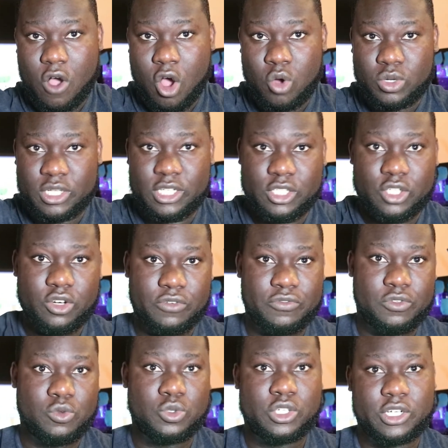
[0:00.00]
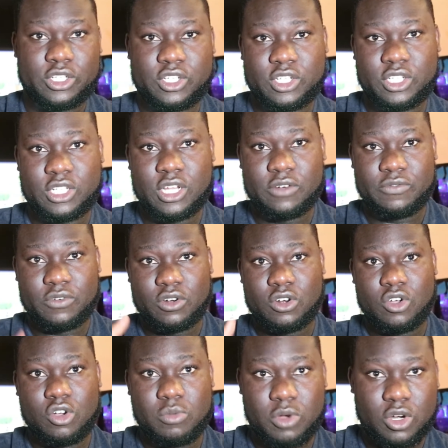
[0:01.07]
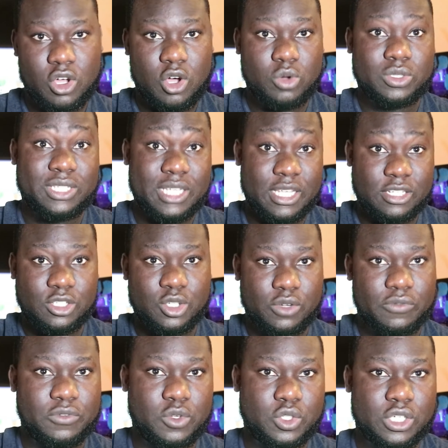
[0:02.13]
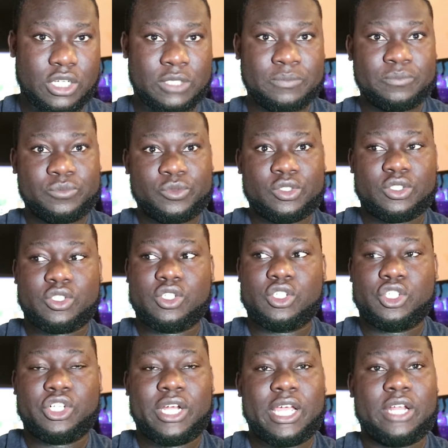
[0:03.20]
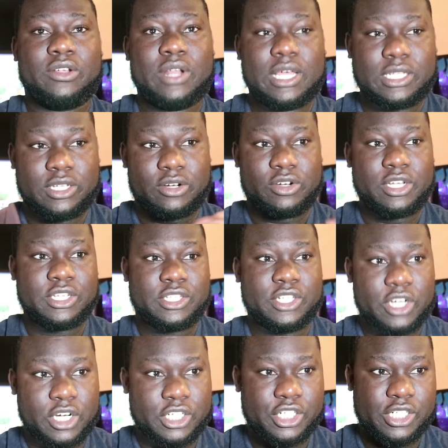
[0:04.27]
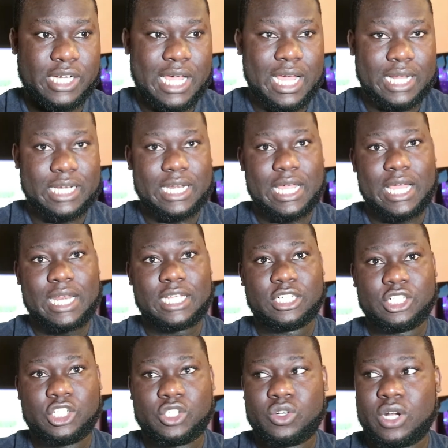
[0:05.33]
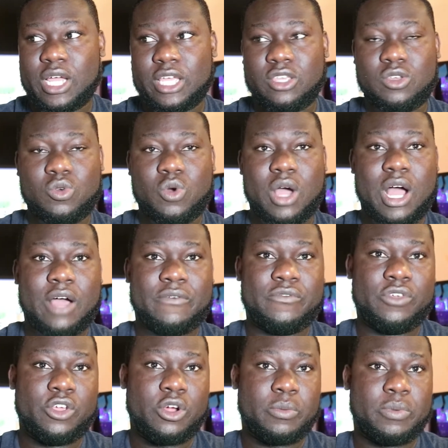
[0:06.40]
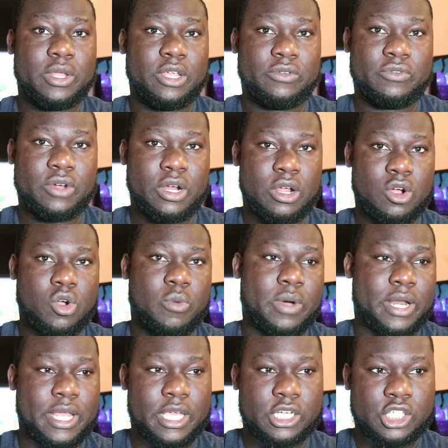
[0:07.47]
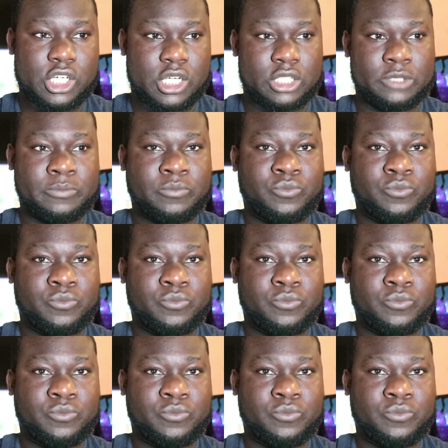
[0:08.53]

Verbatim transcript: out into the future. So it's not for now, but out into the future. So try and do that. So research that and ensure that you have your plane fare and accommodation.